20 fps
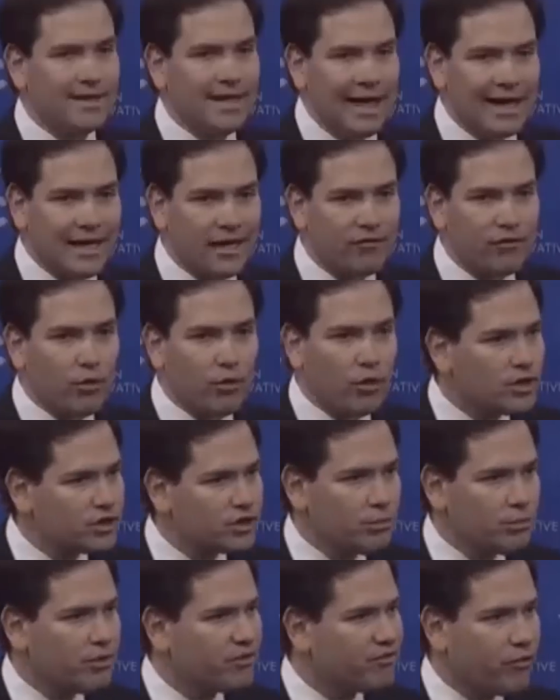Not everyone
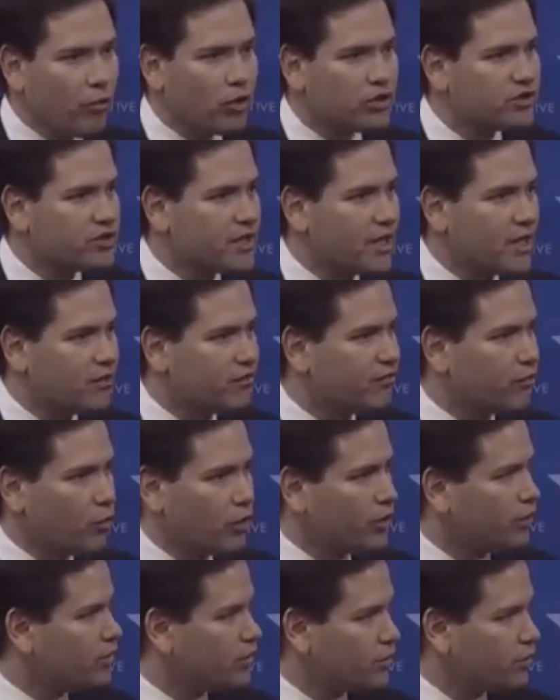should be forced to get a
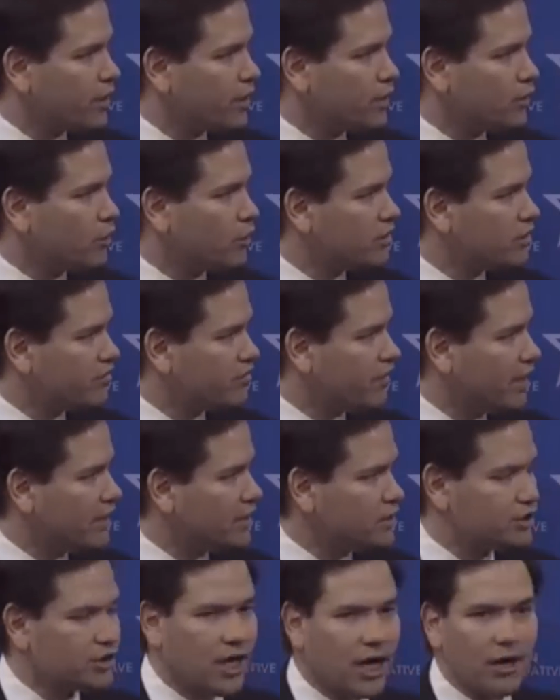4-year degree in order to
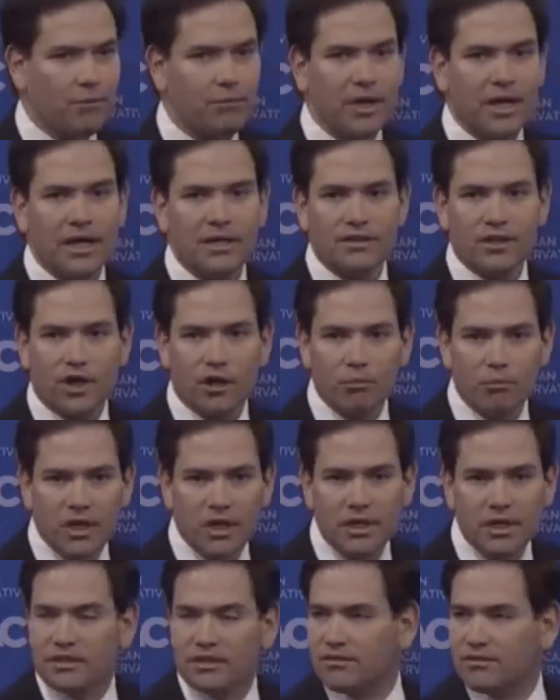find a job. There are
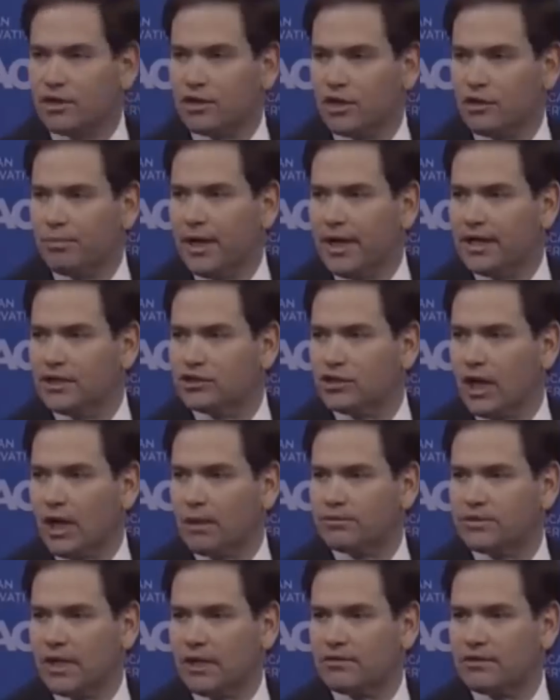millions of good-paying
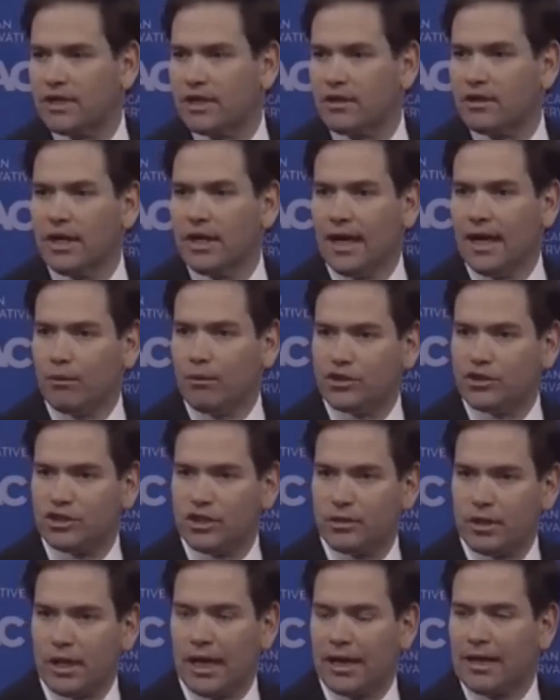jobs out there, and we
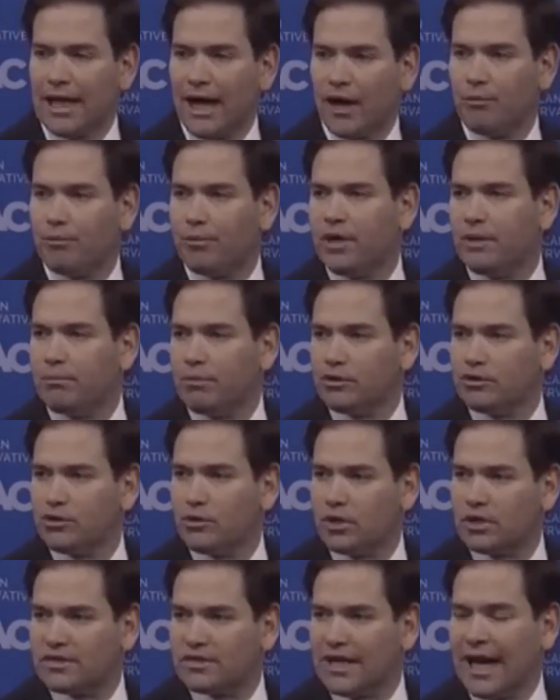should allow people
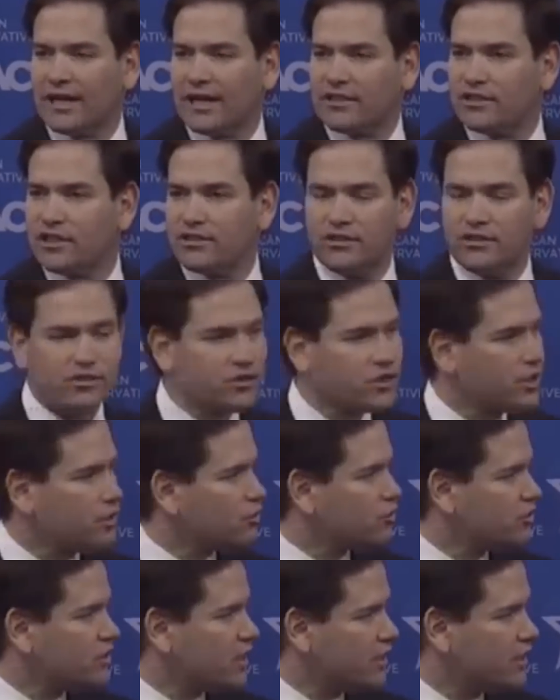to access the
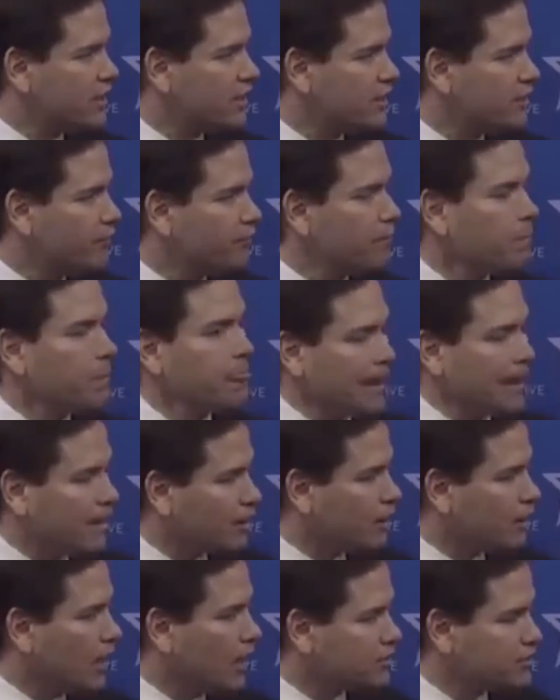skills they need in
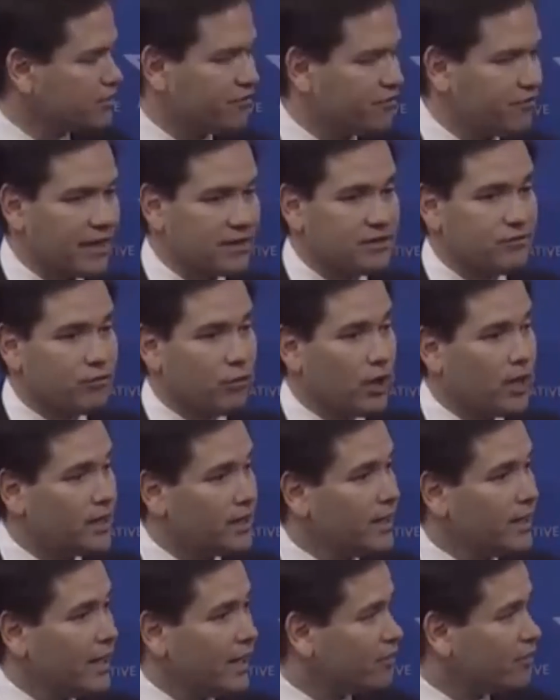a cost-effective way.
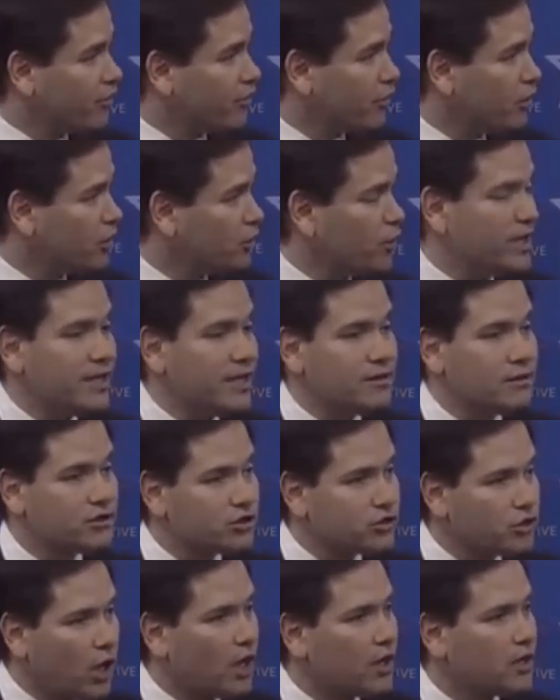And third, we need the
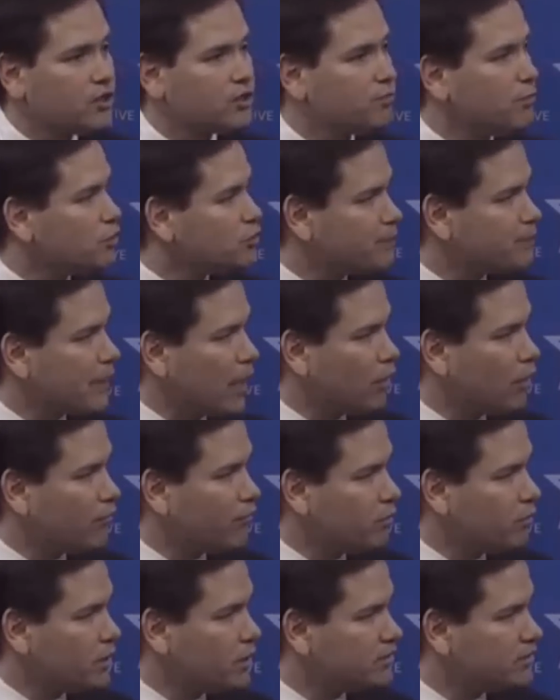strongest, most
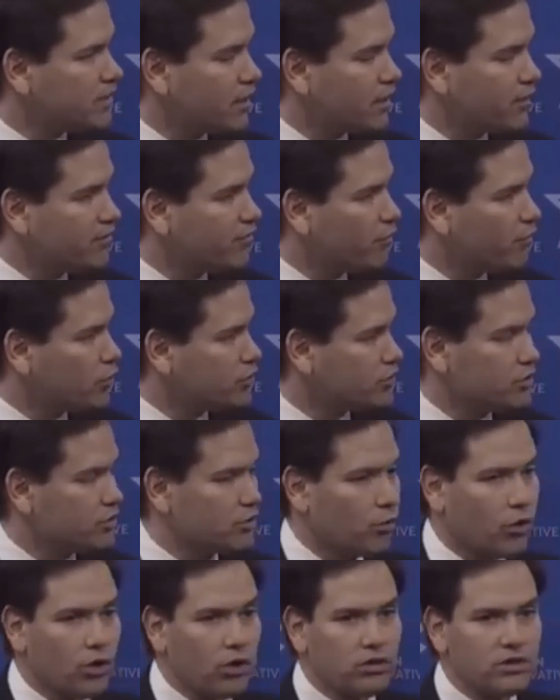powerful military force in the
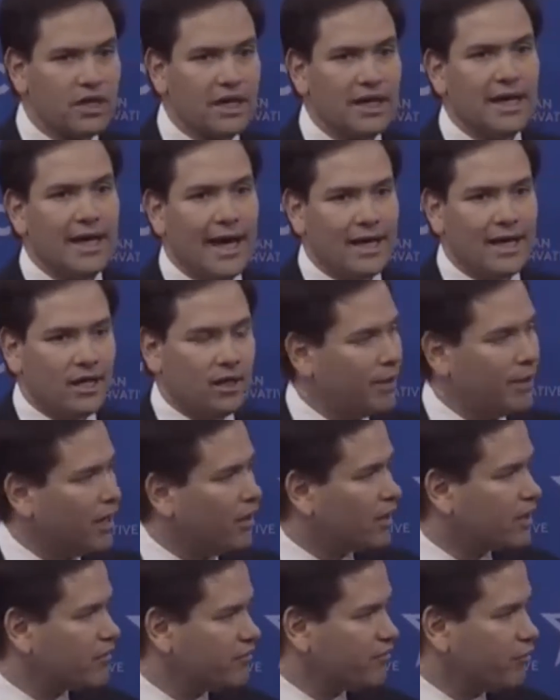world, and an
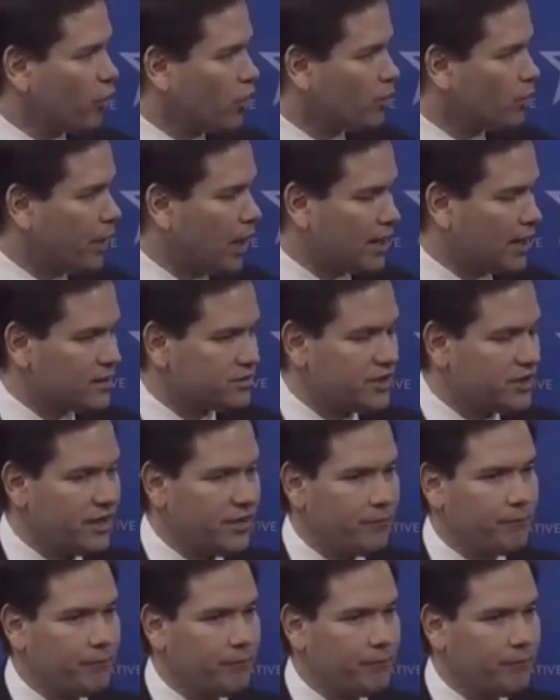American foreign policy.